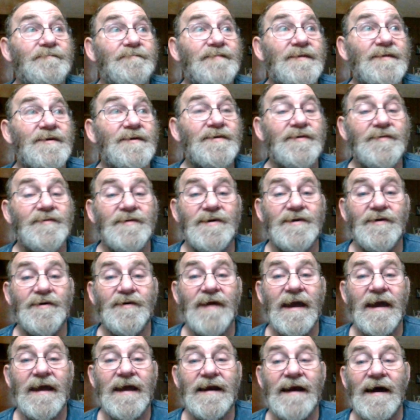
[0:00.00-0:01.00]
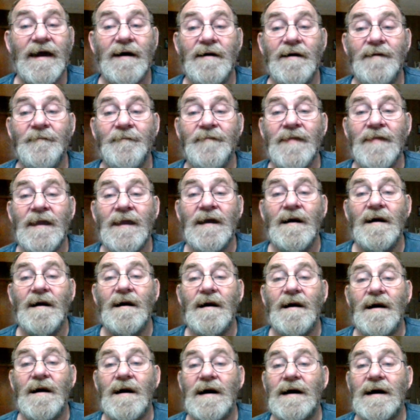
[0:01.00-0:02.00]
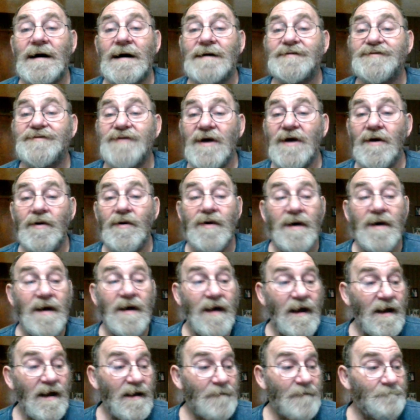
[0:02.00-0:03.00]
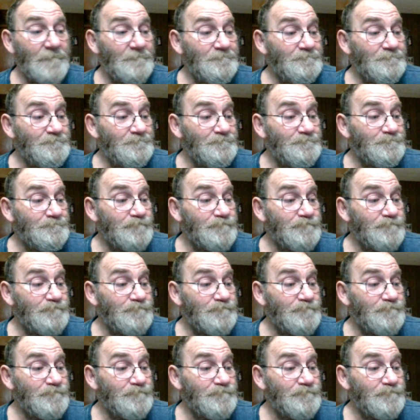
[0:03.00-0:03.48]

they're doing okay now. Uh, so um,